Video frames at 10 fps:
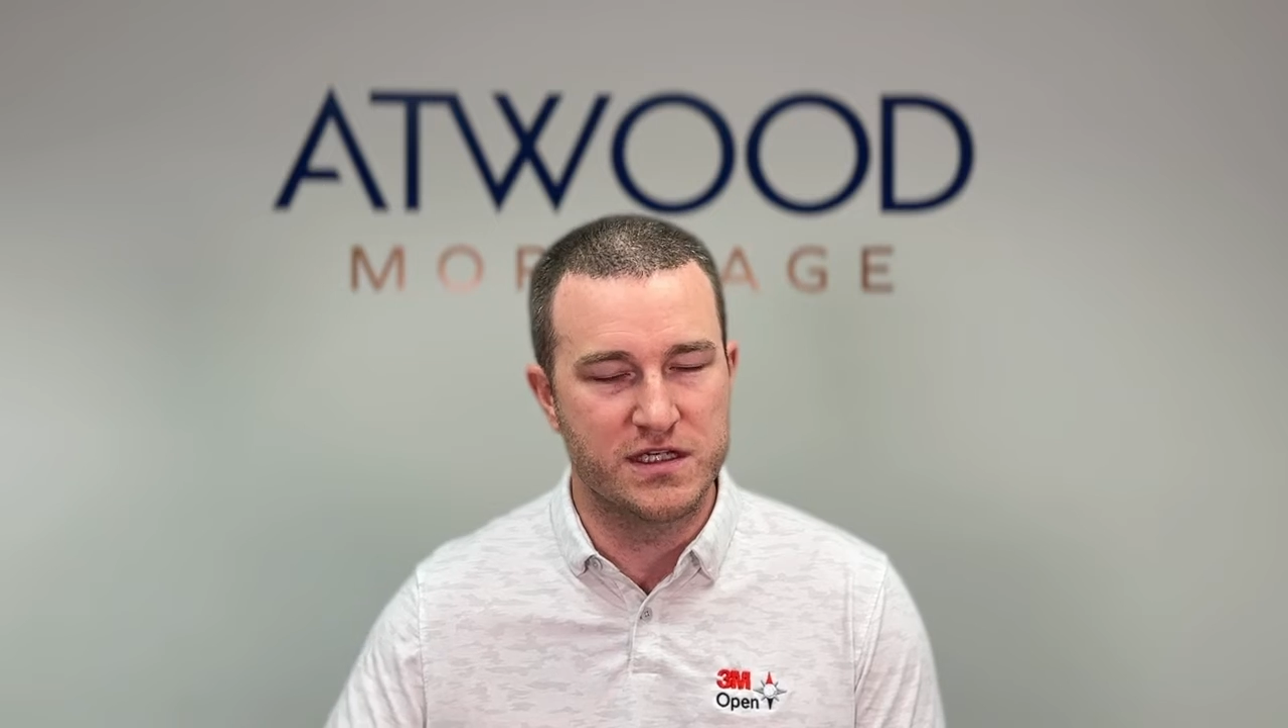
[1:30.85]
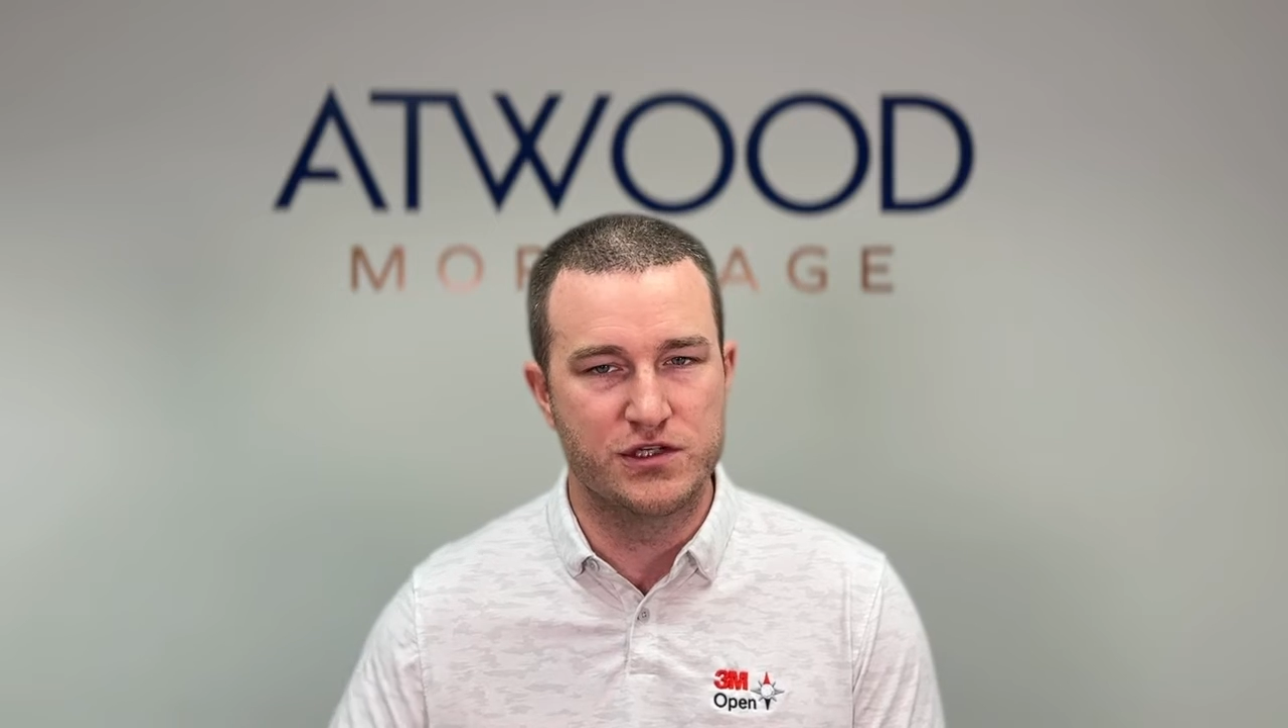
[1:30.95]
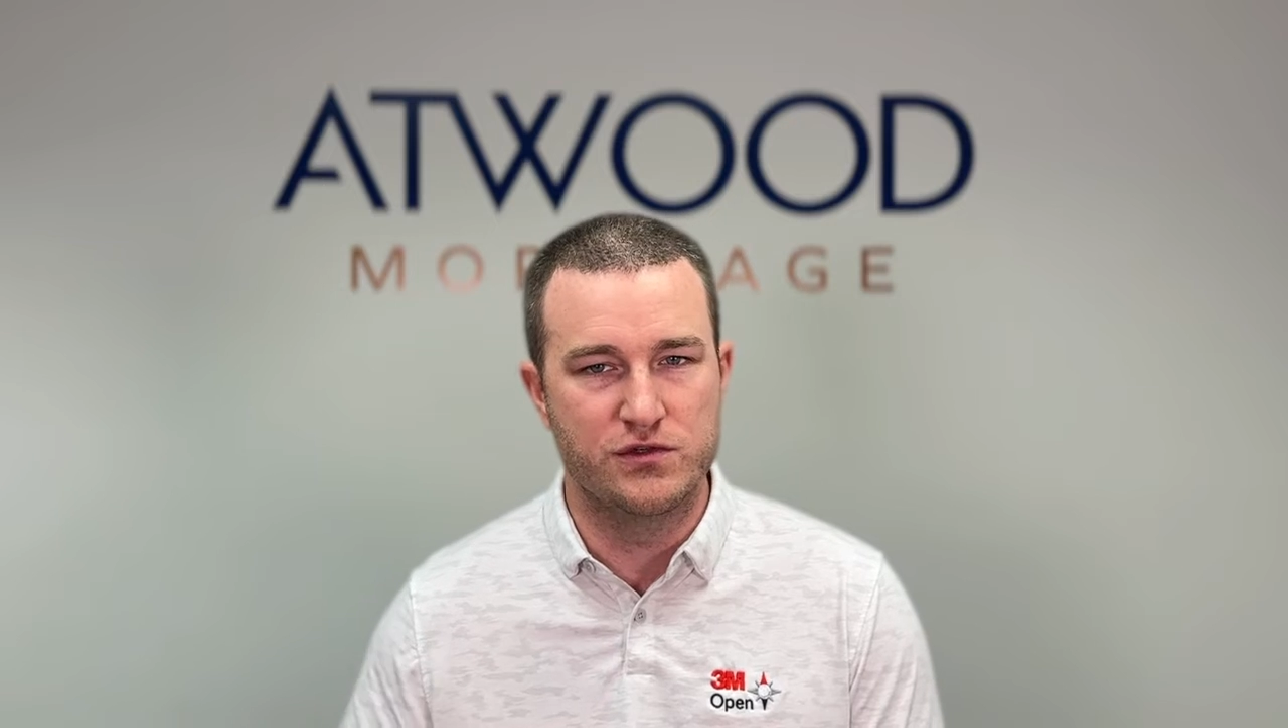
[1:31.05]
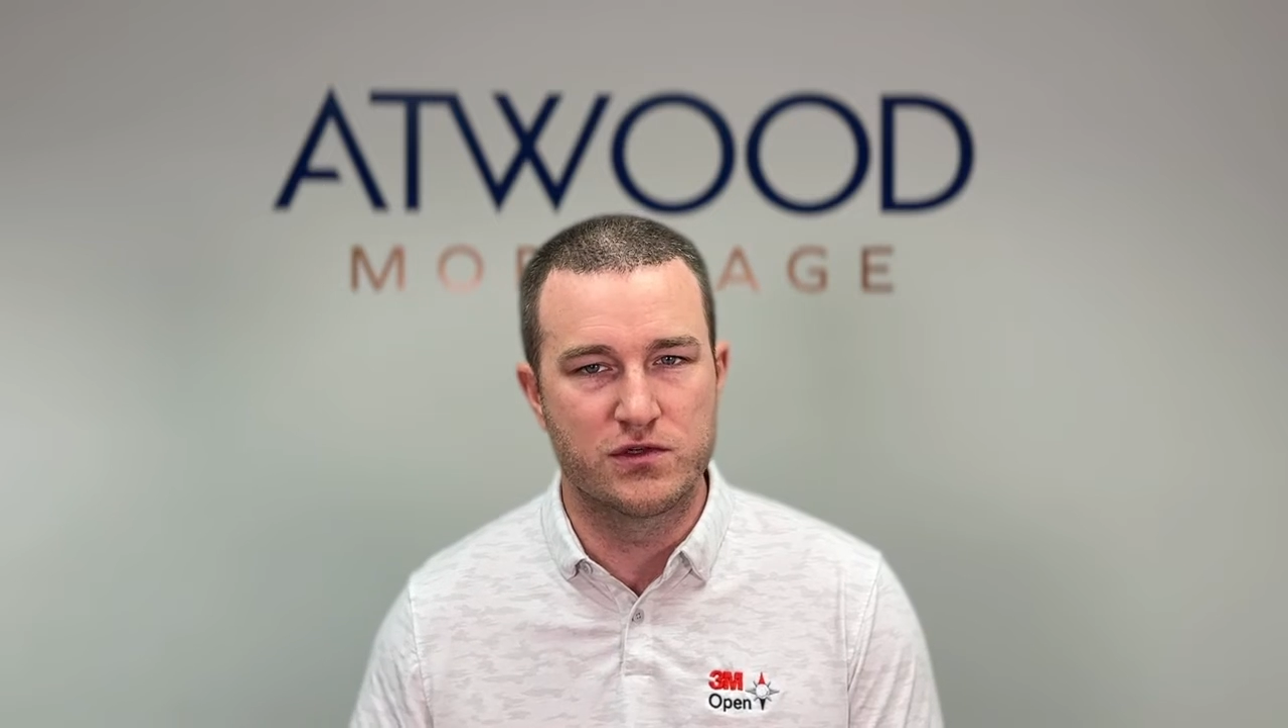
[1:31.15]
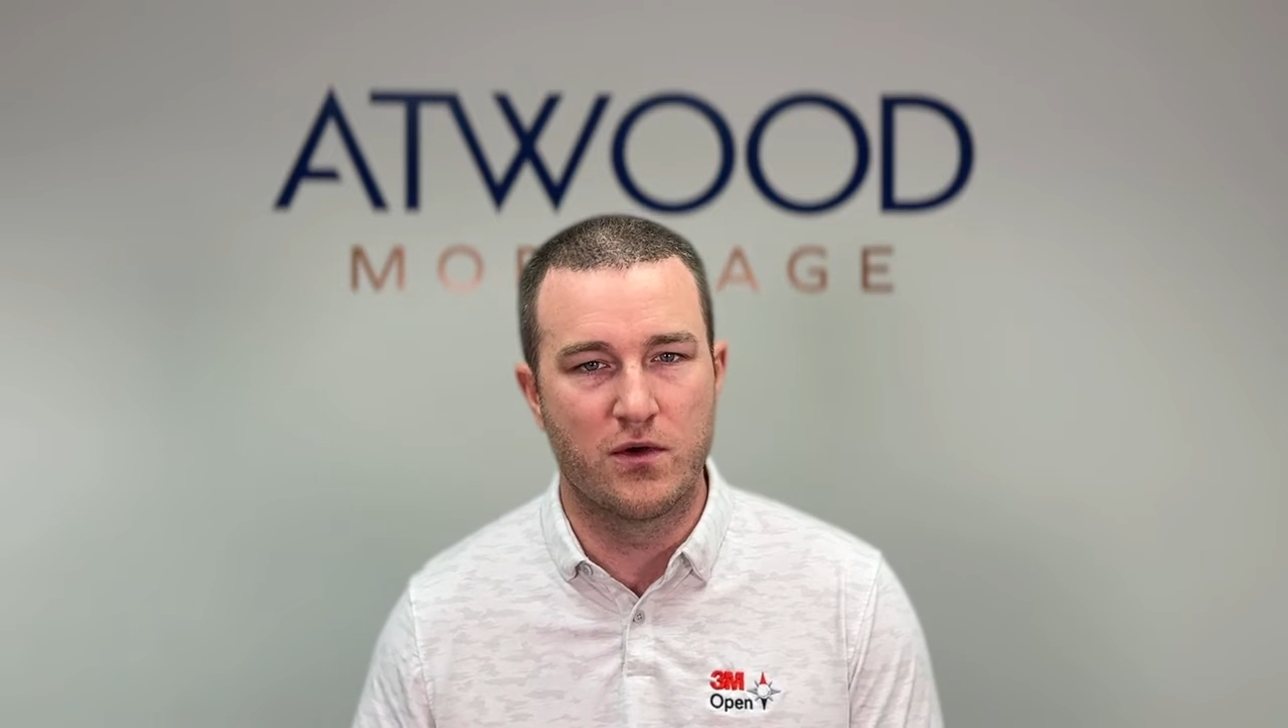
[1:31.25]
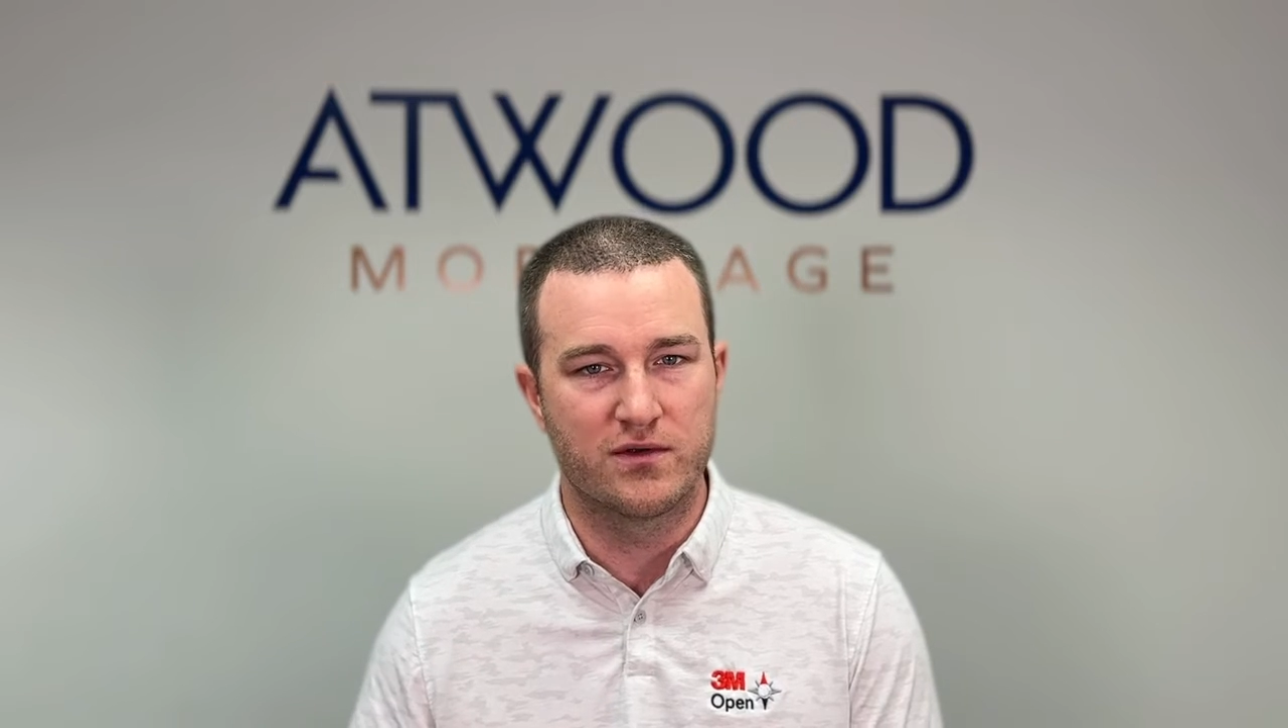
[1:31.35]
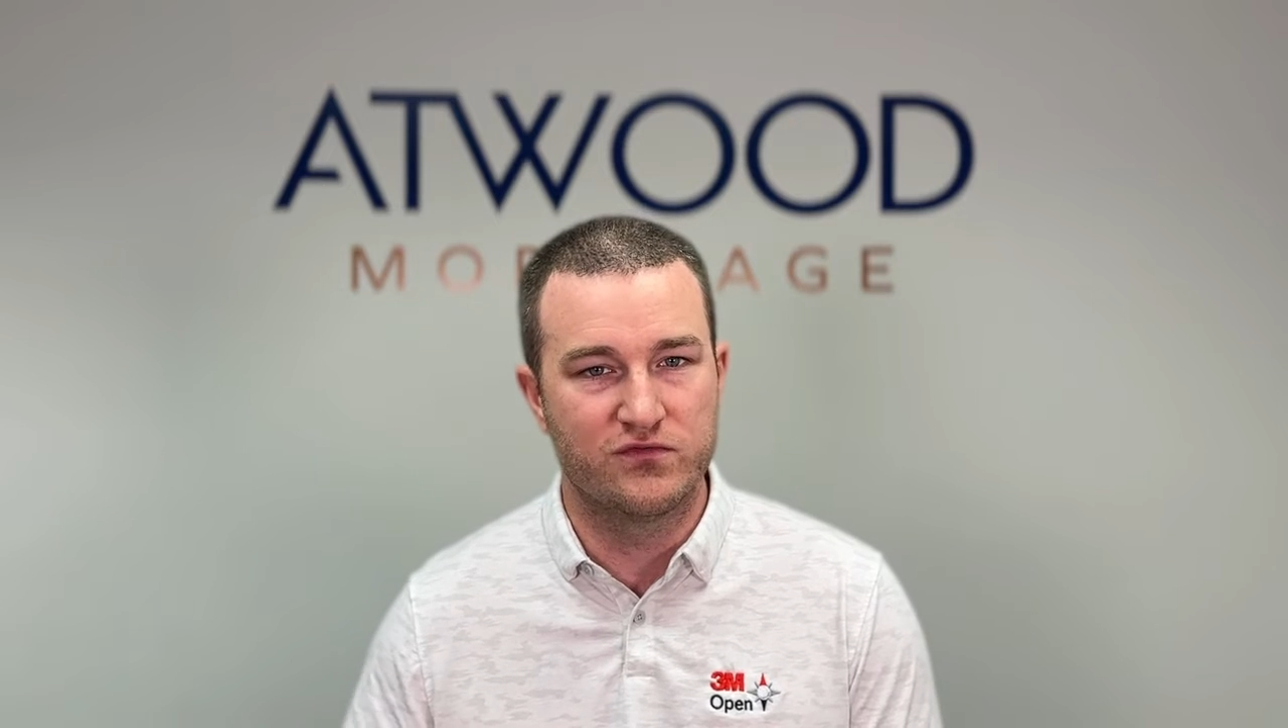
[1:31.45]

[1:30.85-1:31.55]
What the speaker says: issues going